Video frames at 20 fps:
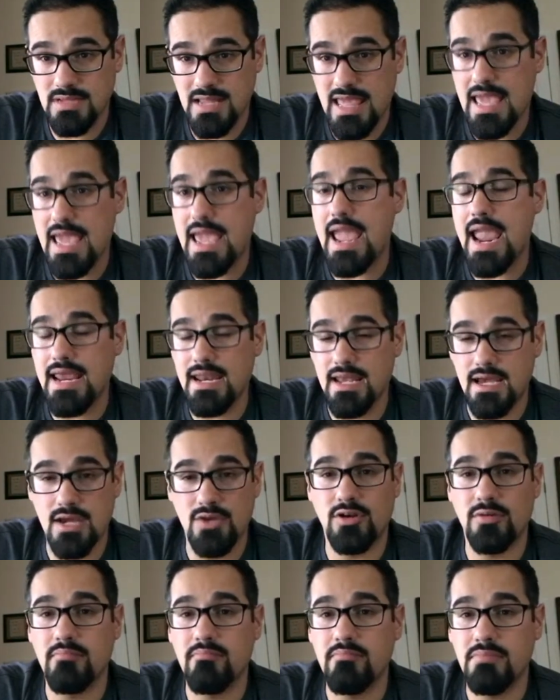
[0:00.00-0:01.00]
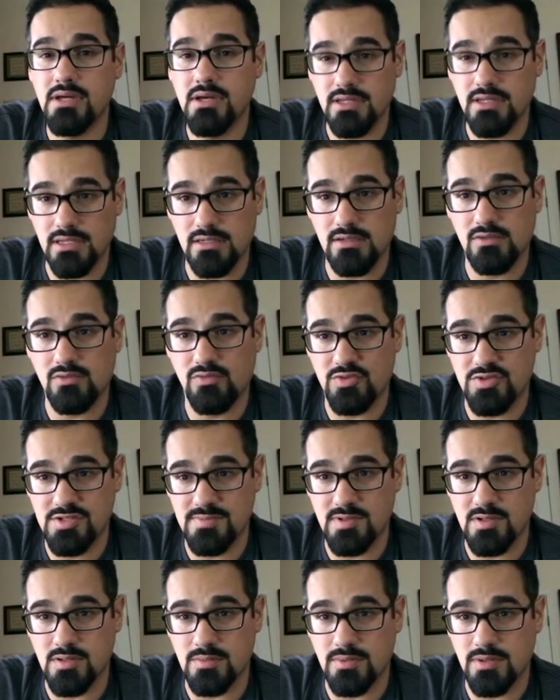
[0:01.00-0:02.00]
$800 million for
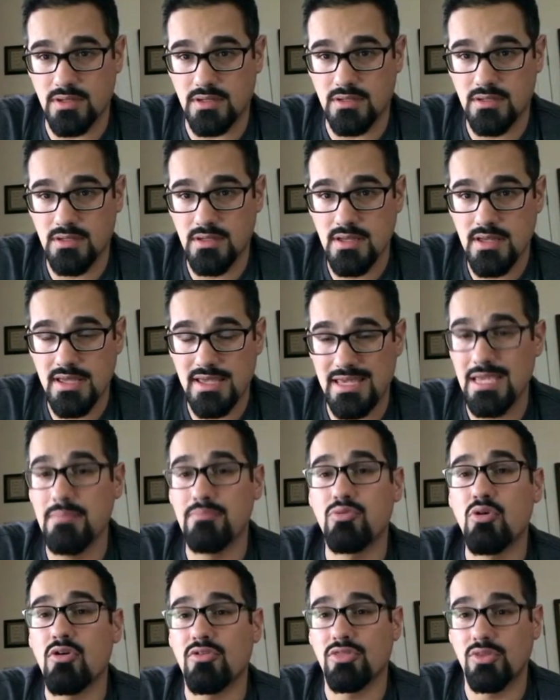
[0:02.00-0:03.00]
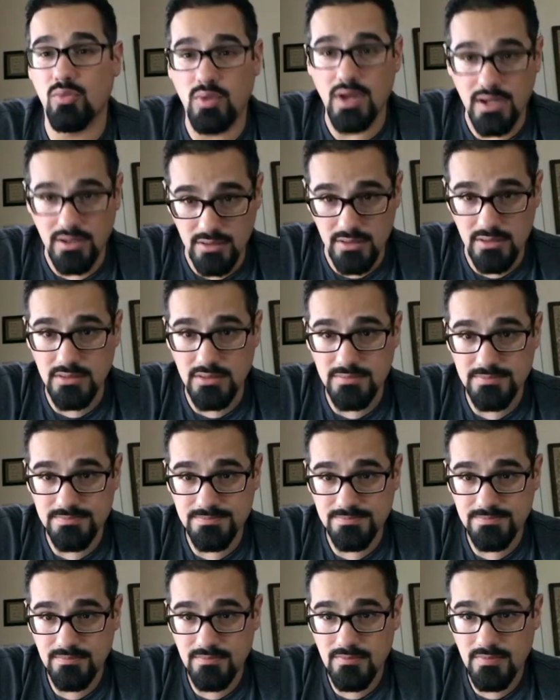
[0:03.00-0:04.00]
Spielberg. He broke the record.
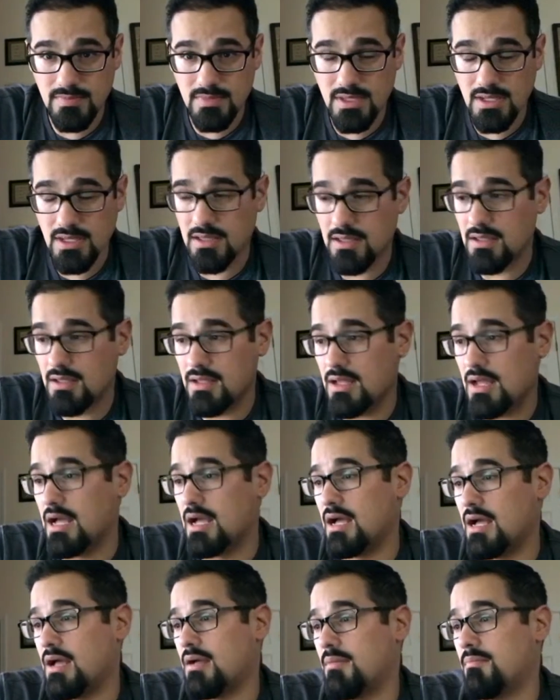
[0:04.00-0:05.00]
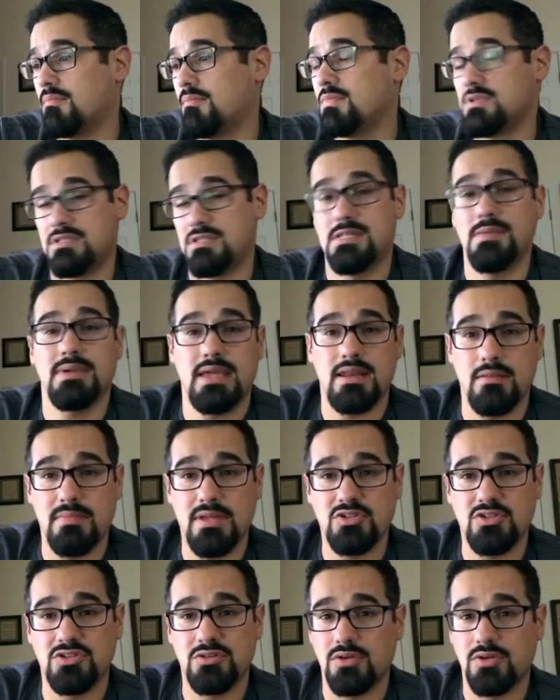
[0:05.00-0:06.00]
Something I didn't
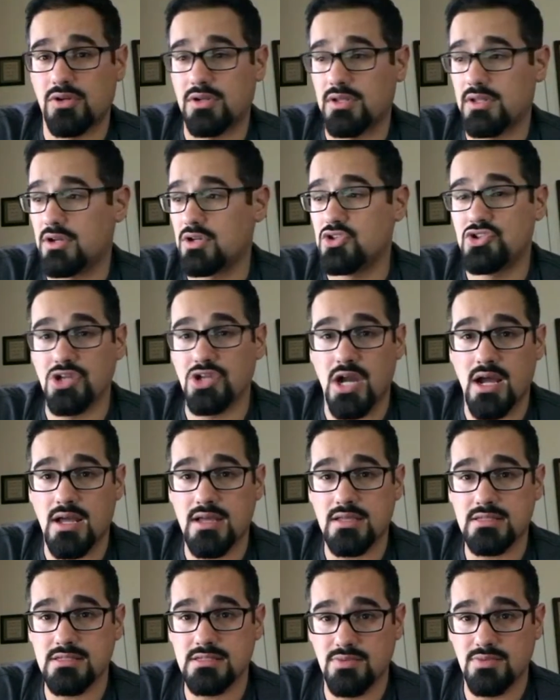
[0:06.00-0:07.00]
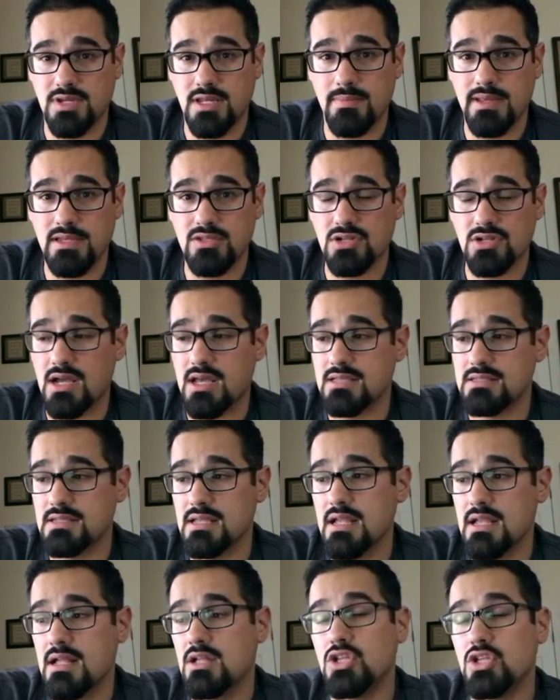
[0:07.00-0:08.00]
mention earlier, Jaws, when he made Jaws
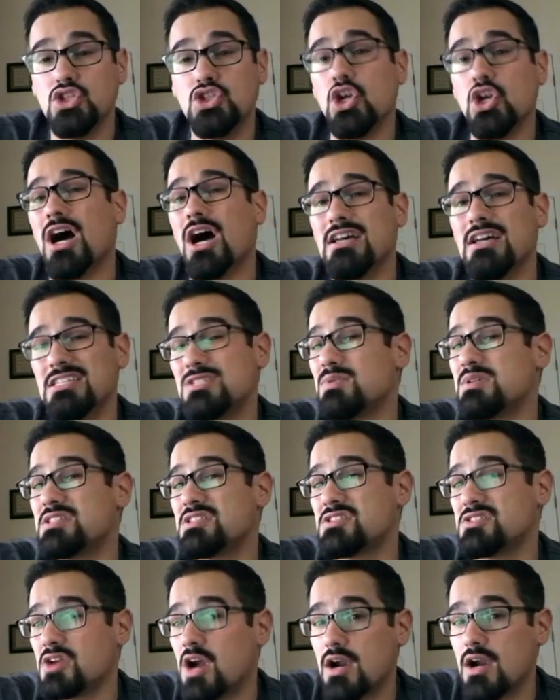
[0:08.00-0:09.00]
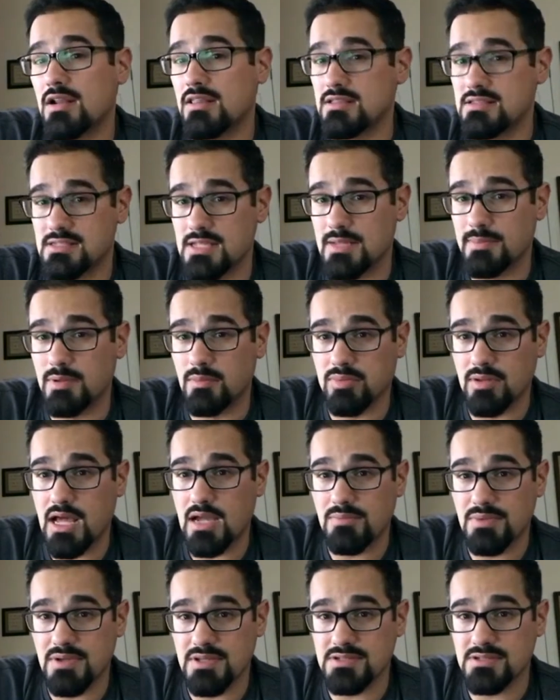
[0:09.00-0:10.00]
is what started the summer
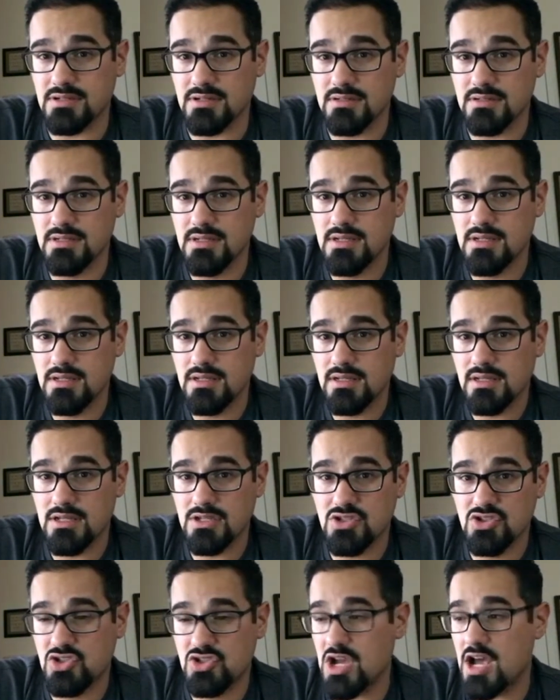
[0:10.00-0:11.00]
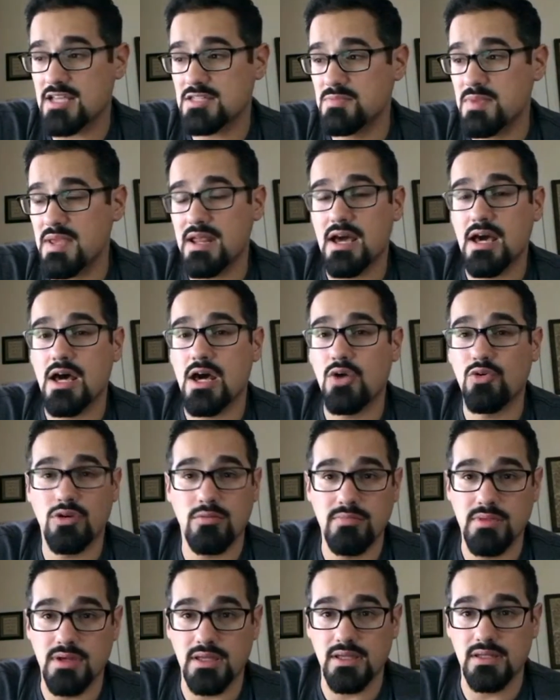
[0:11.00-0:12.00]
blockbuster. Because Jaws made $100
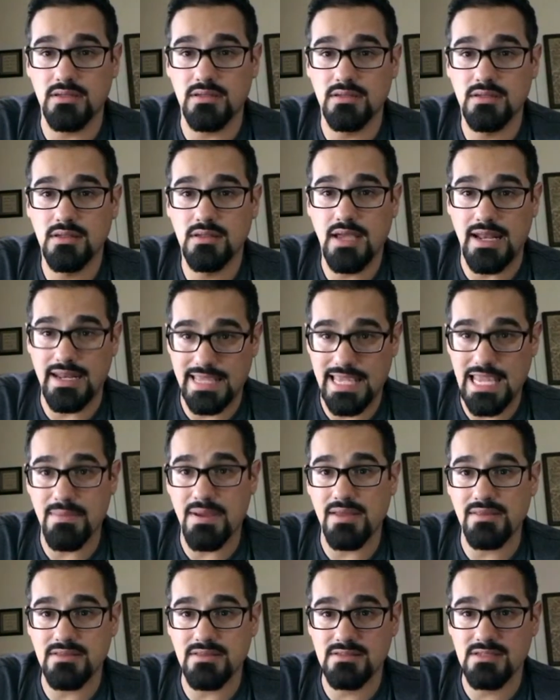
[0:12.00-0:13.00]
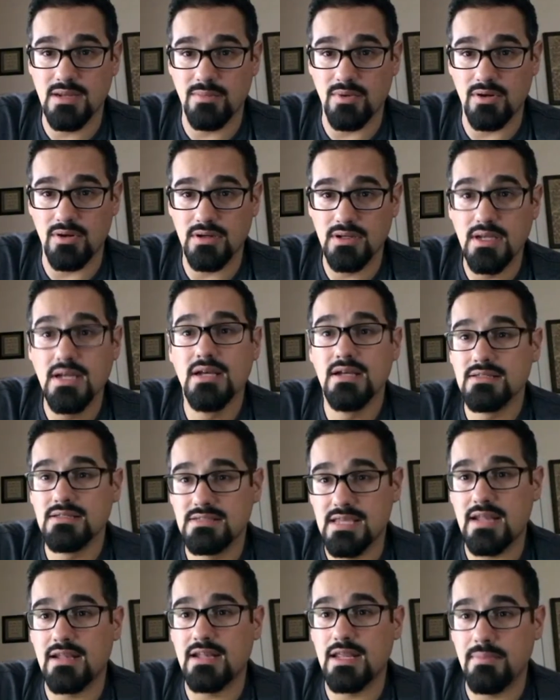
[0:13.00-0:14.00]
million, and it came out in the summer.
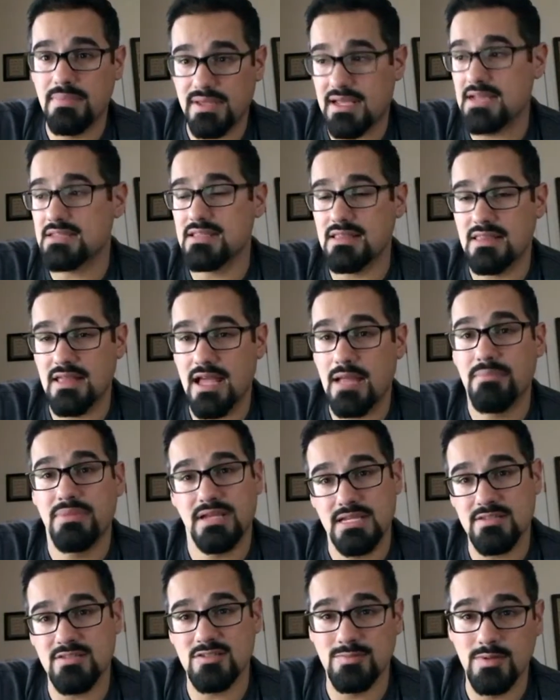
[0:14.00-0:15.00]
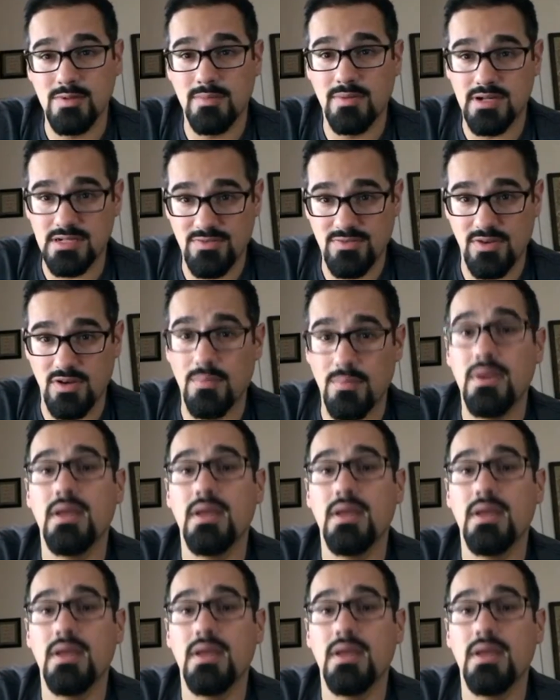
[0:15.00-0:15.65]
Suddenly, because of that, because of Spielberg's film,